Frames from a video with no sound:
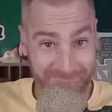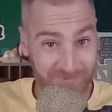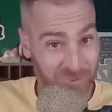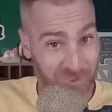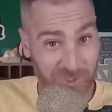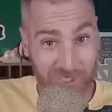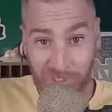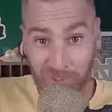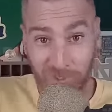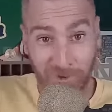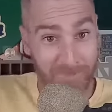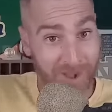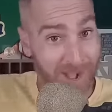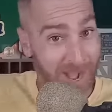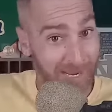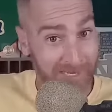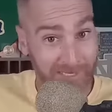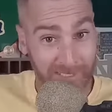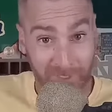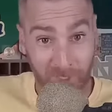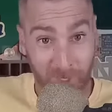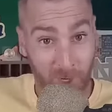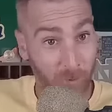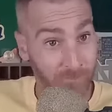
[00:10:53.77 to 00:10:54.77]
cheer them
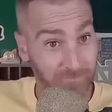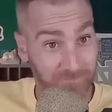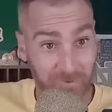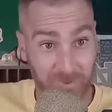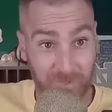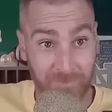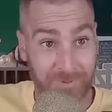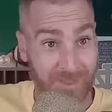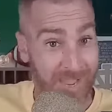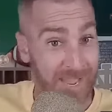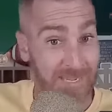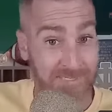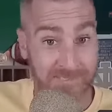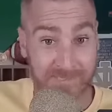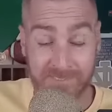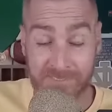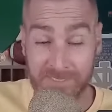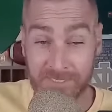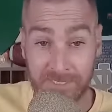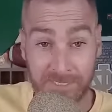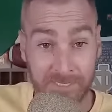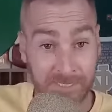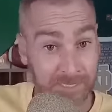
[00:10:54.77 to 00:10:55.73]
on and hope for the best.